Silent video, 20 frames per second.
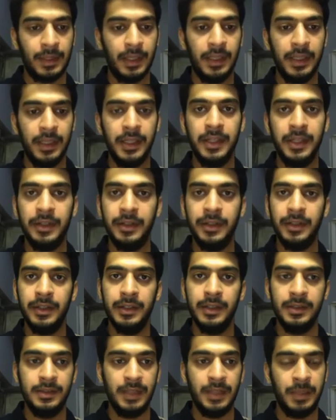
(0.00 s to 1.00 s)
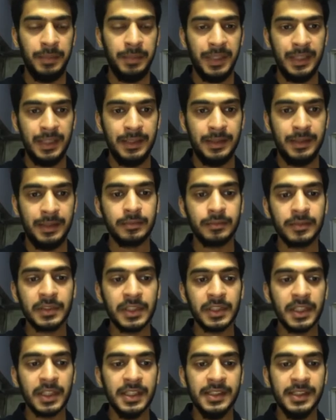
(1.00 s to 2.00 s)
Ihr sammelt.
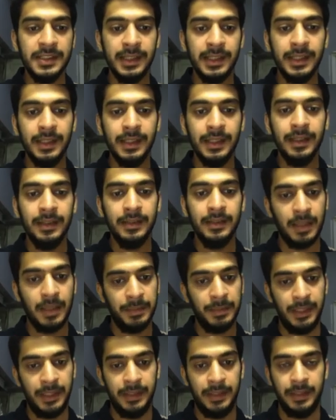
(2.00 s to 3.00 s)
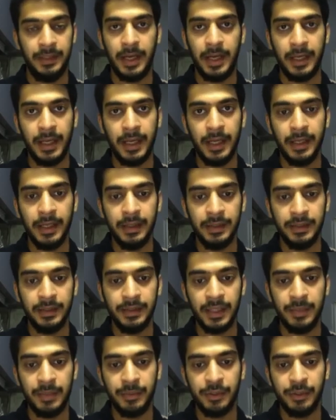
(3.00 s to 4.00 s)
Sie sammeln. Again, the
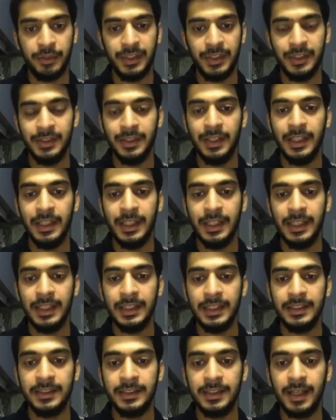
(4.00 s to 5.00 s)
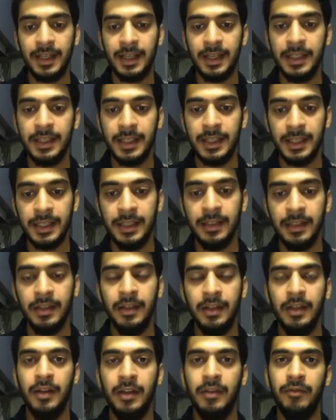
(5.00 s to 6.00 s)
same process. Discard e
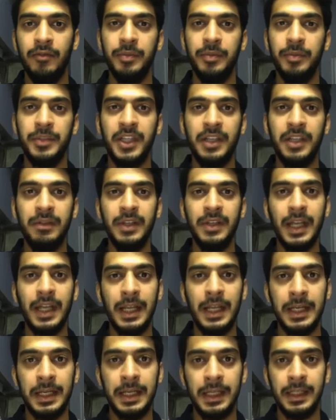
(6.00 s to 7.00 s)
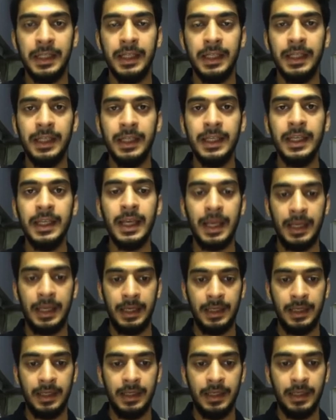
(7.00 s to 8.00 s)
from the given ending en.
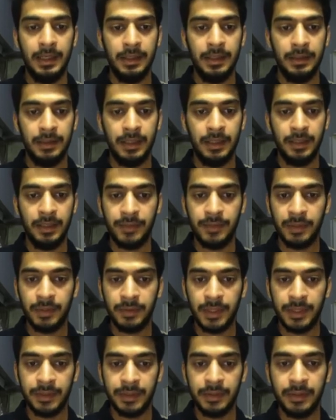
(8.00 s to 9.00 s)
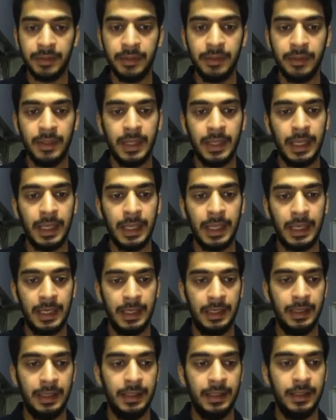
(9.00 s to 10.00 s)
The left out letter n.
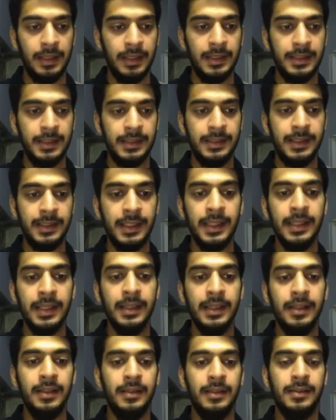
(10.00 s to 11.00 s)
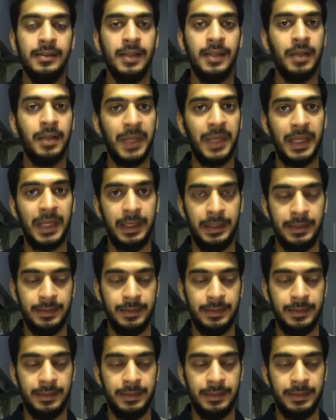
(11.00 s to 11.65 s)
Sie sammeln.